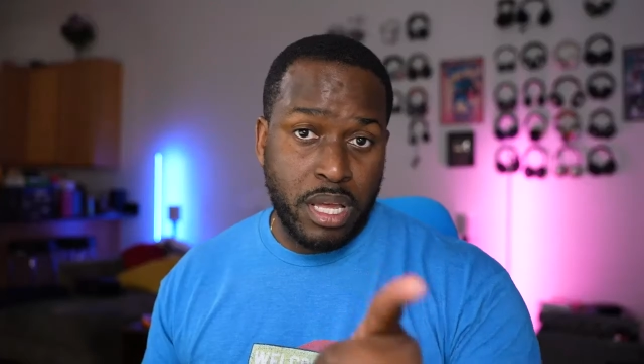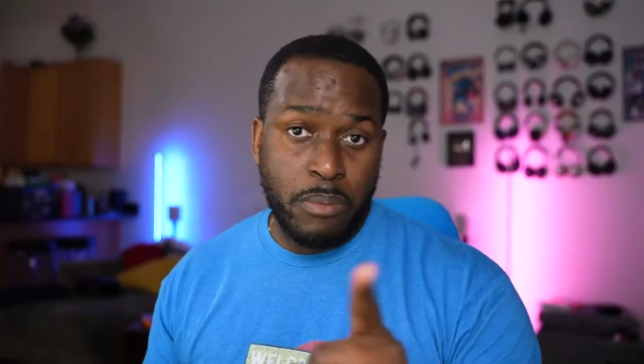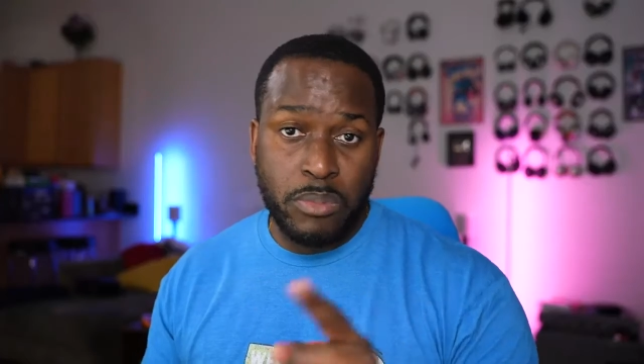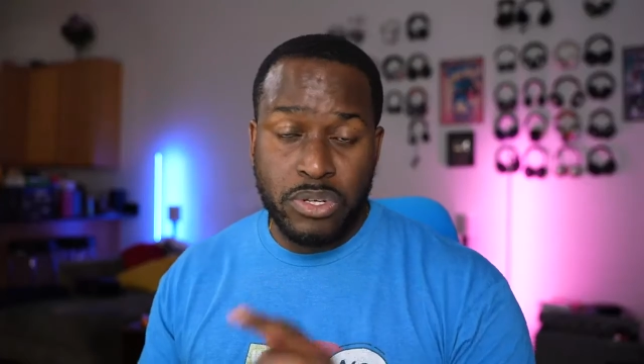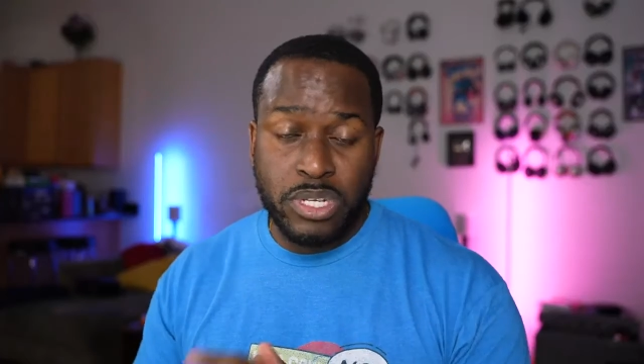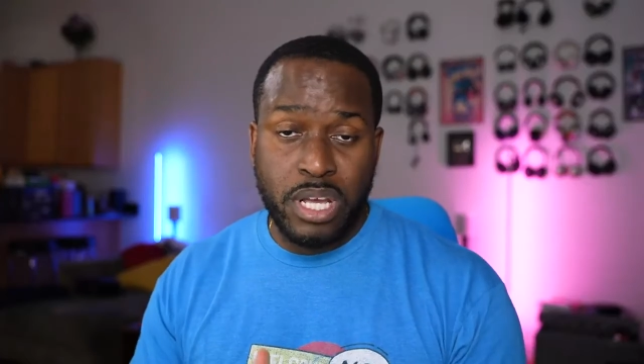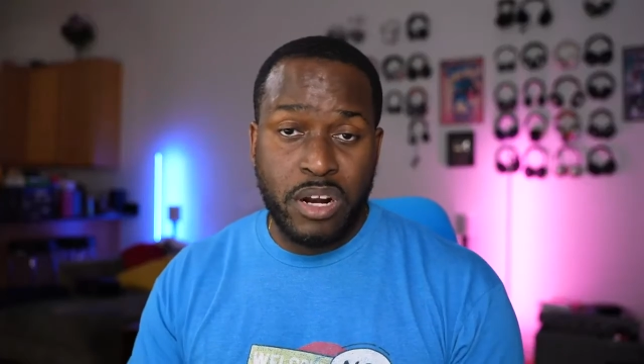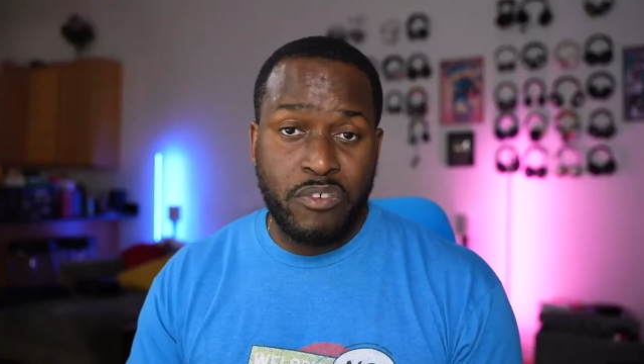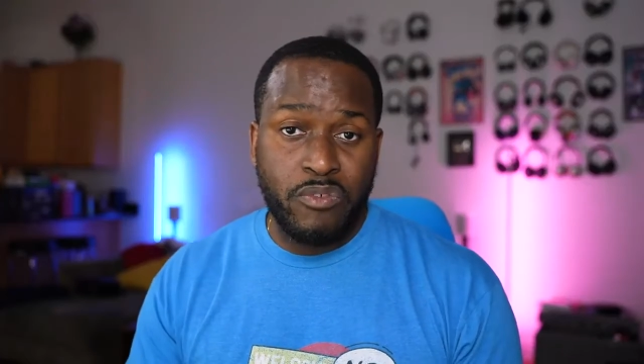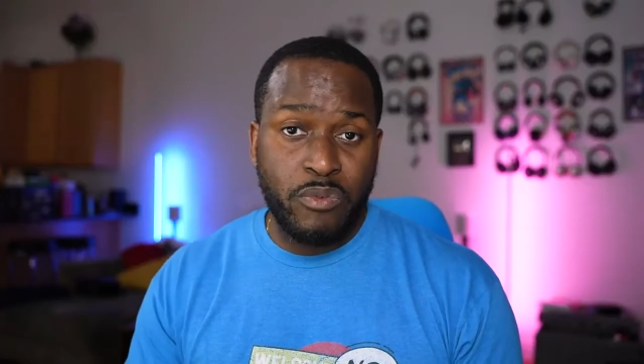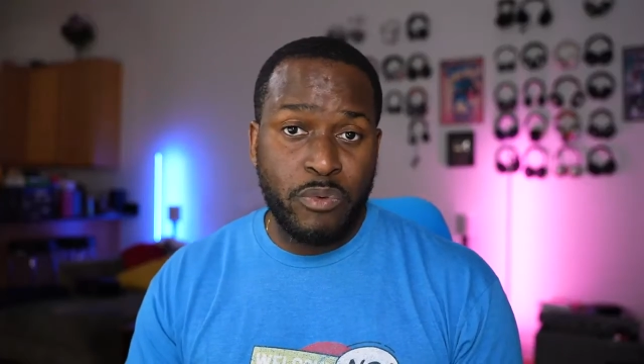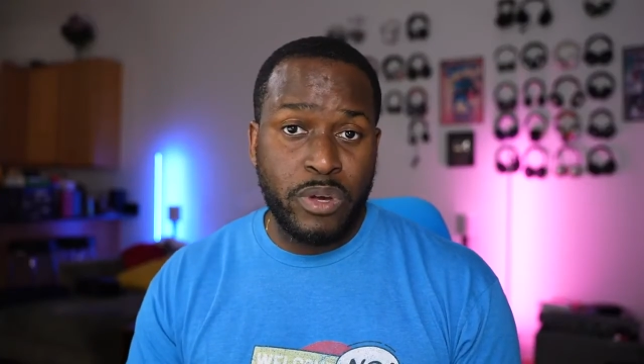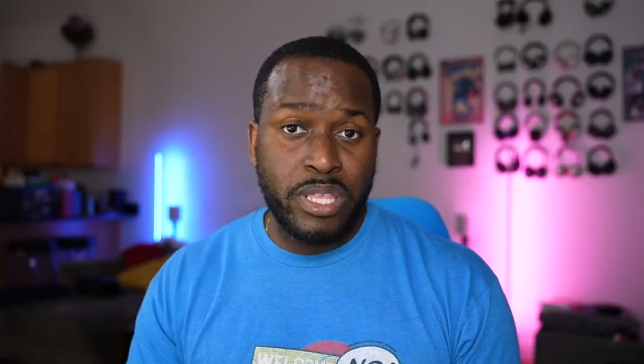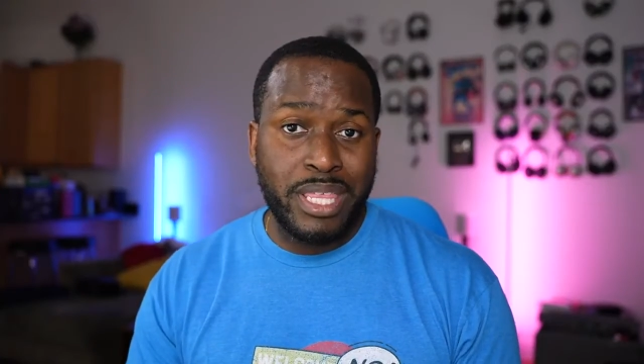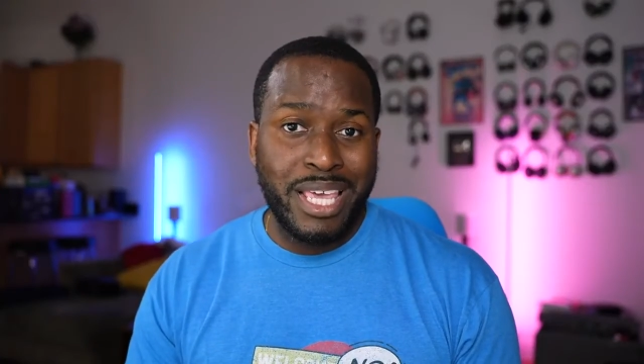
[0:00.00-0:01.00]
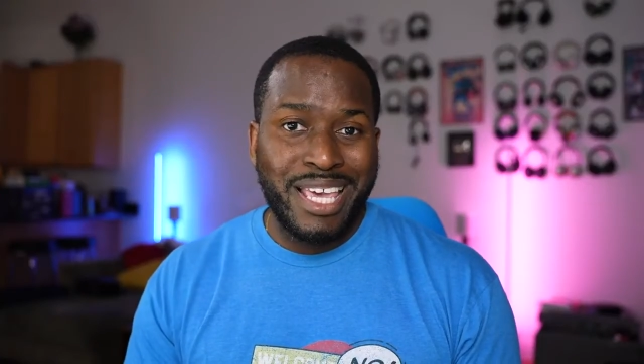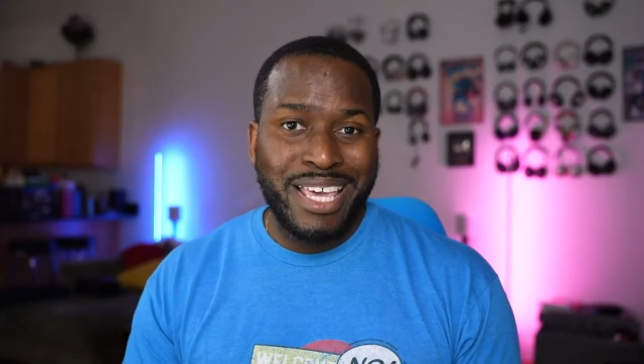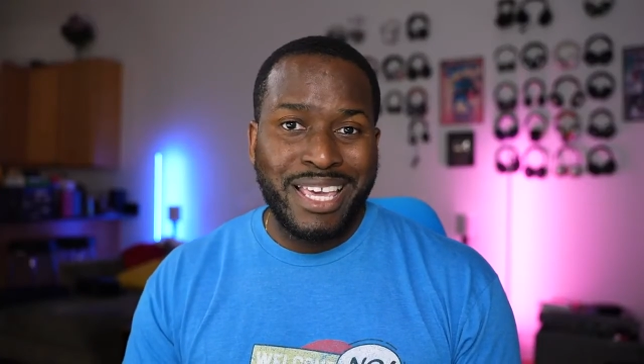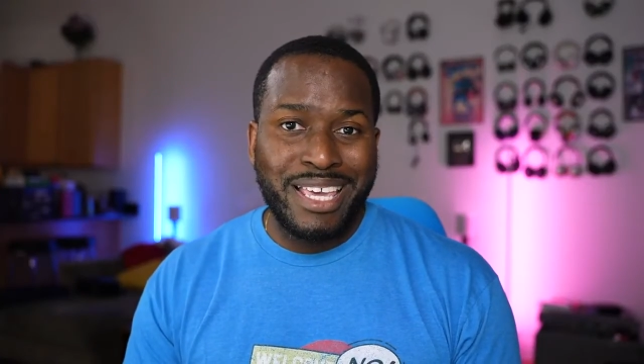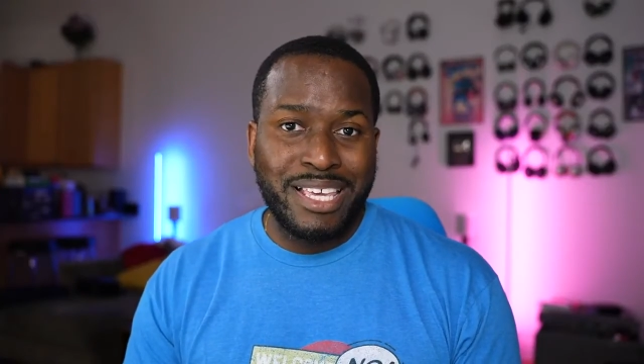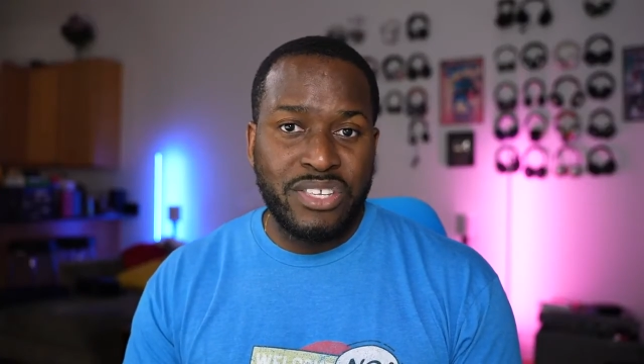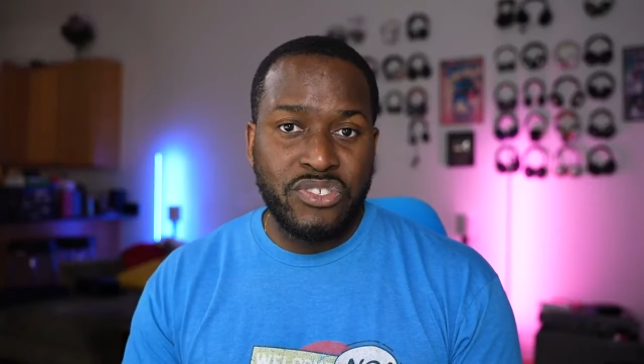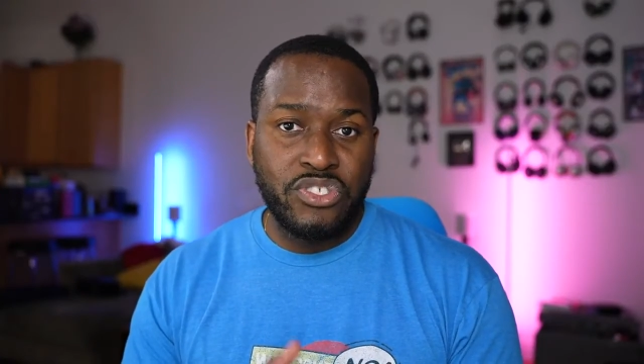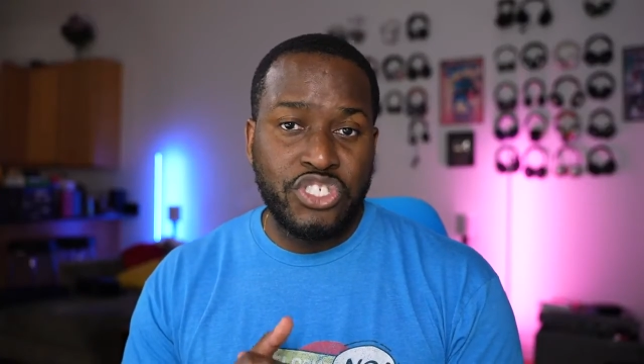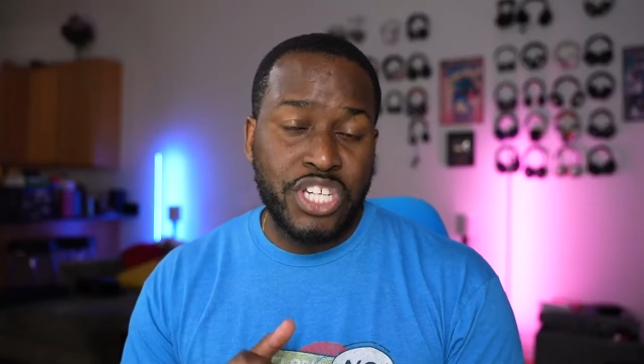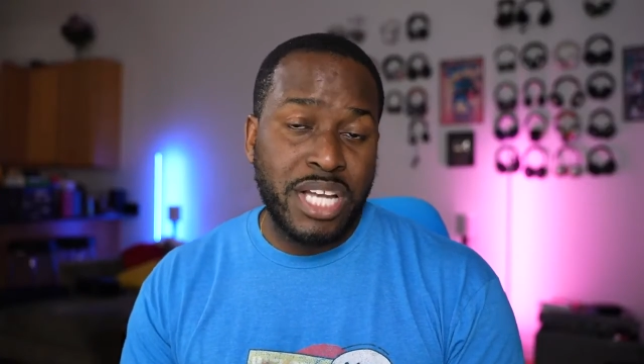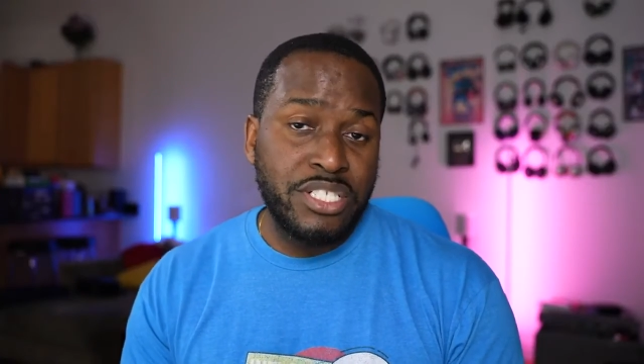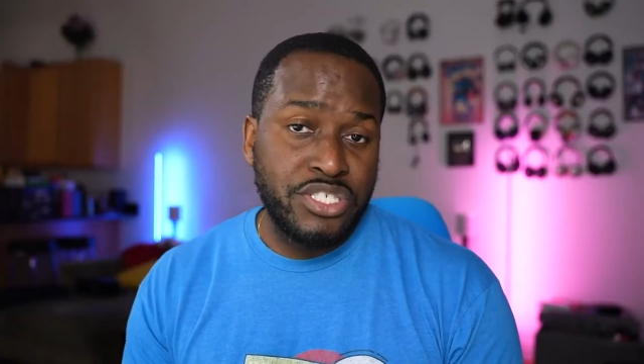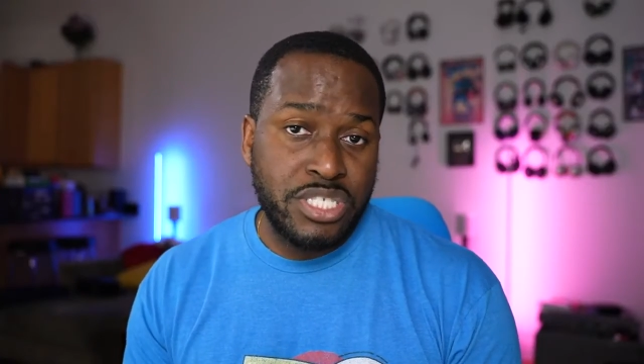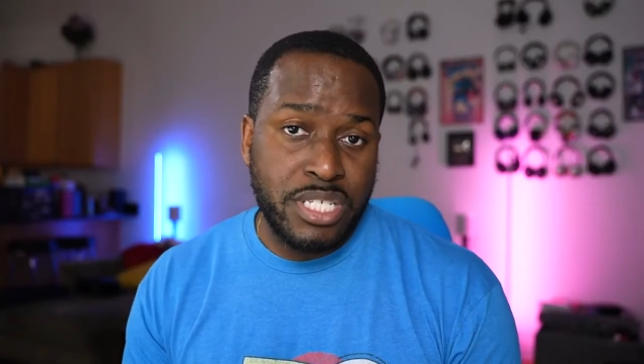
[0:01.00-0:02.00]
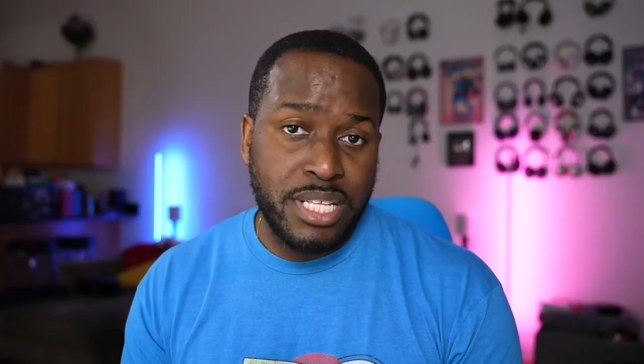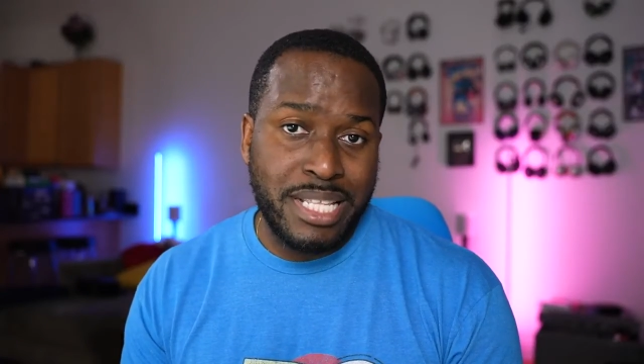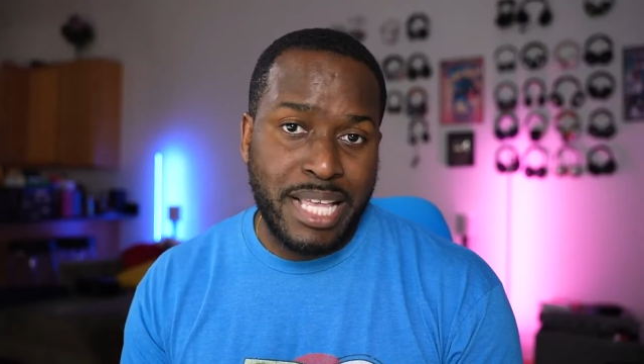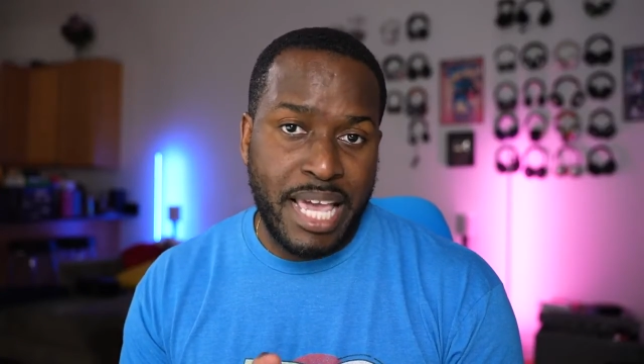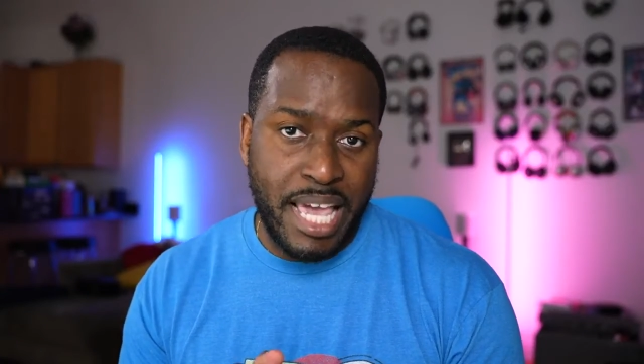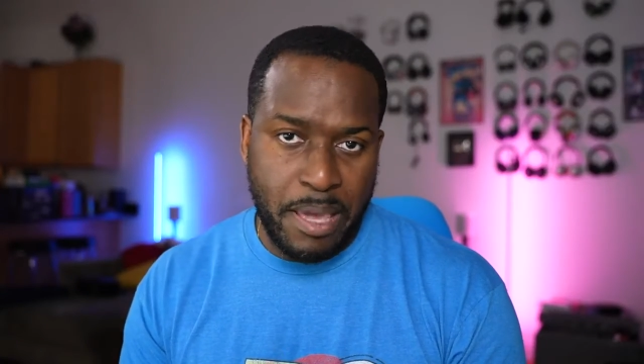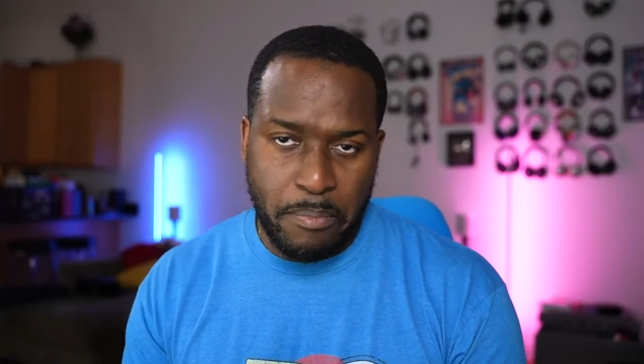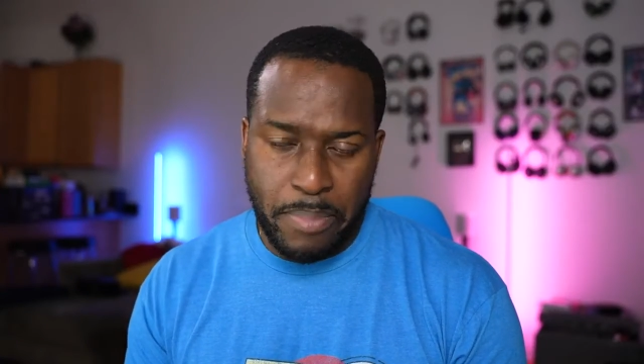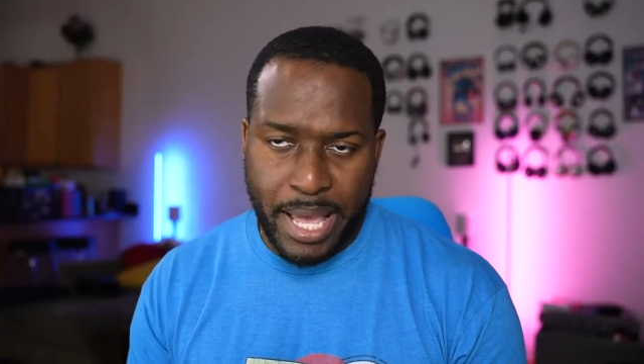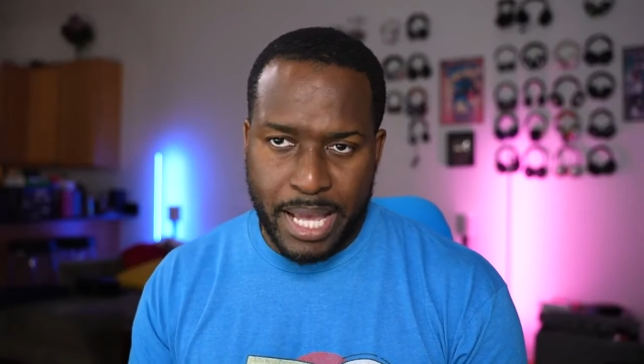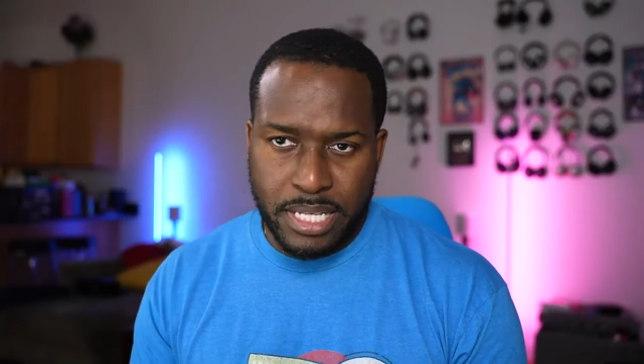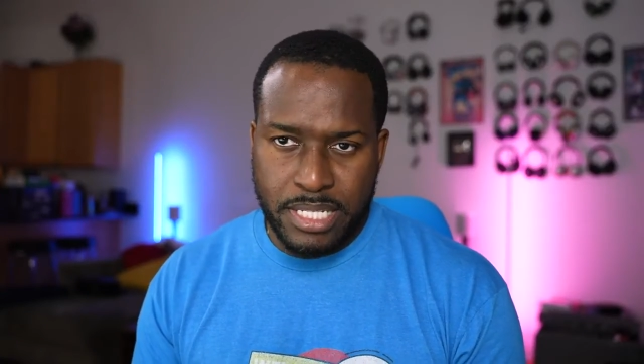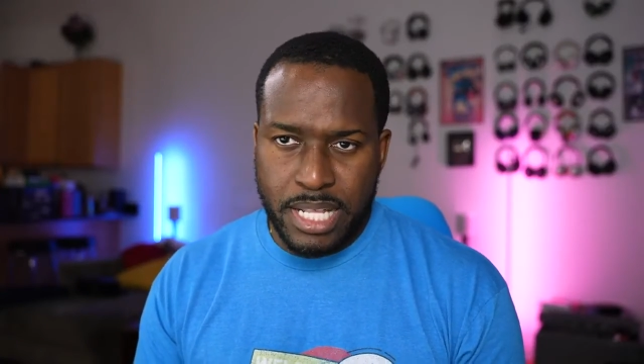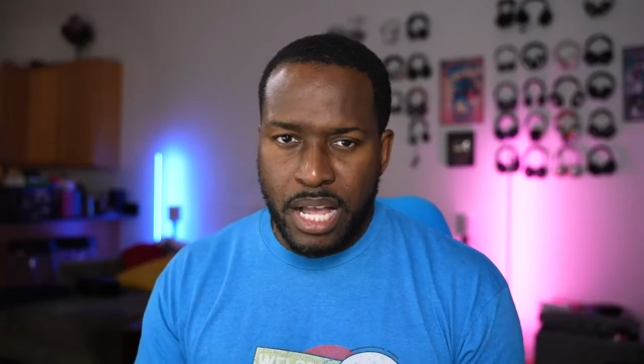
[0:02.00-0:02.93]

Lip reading: I'm gonna start off with is Genshin Impact.